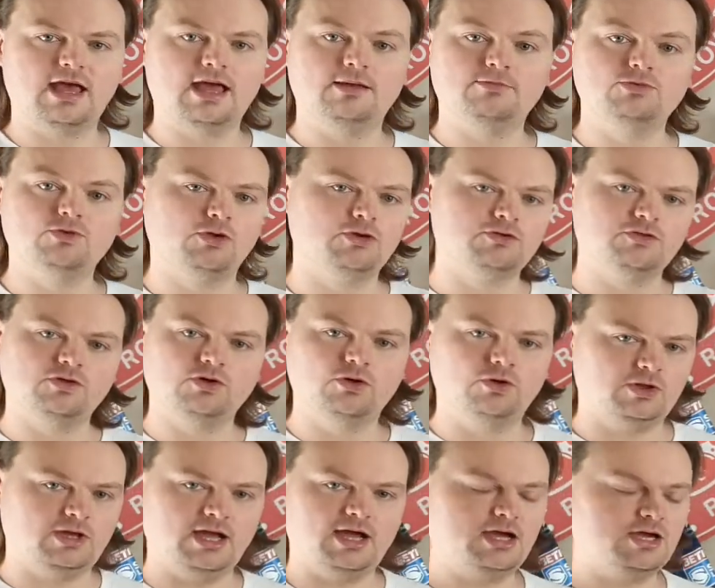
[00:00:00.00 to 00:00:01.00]
none of the Hull
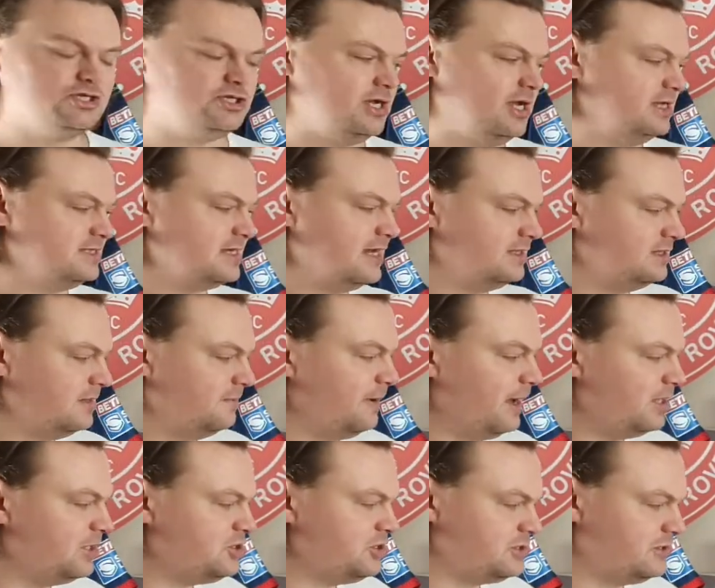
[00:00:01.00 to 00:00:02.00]
KR shirts had the
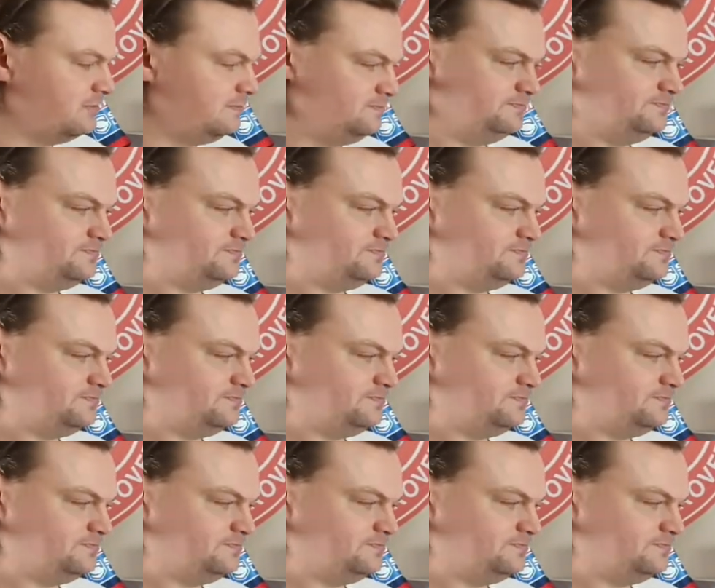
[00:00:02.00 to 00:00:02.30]
patches on.